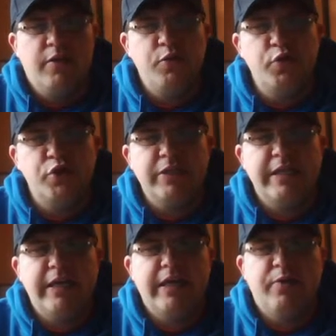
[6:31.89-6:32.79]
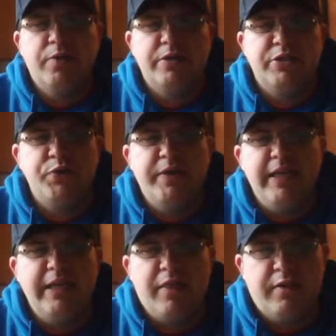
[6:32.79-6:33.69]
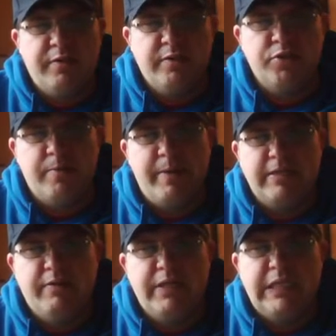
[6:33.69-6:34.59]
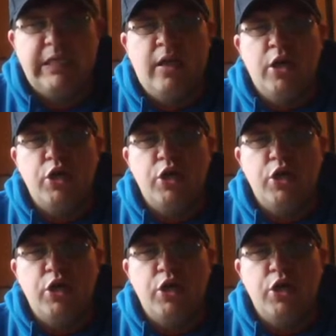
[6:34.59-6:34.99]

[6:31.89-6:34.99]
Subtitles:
usually, in order to get thunderstorm activity,